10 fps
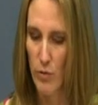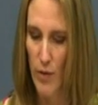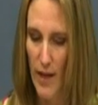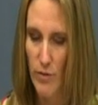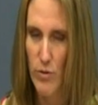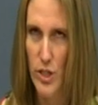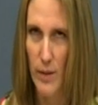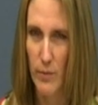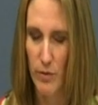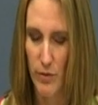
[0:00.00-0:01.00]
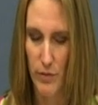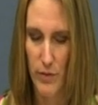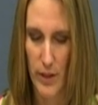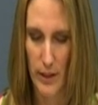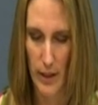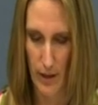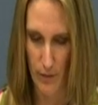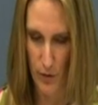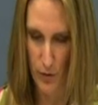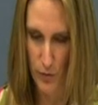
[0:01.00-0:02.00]
So that's what Chapter 15
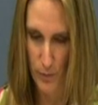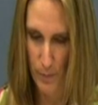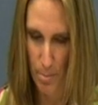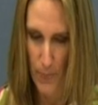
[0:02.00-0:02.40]
covers.